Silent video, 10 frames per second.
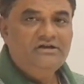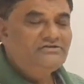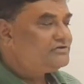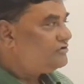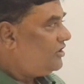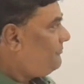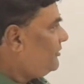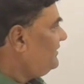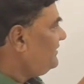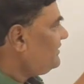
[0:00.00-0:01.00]
So top
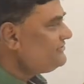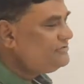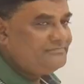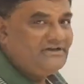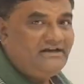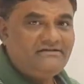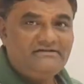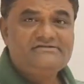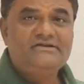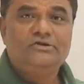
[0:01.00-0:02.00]
pointer, assume that it
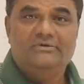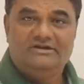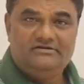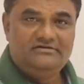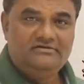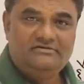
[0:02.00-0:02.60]
is global.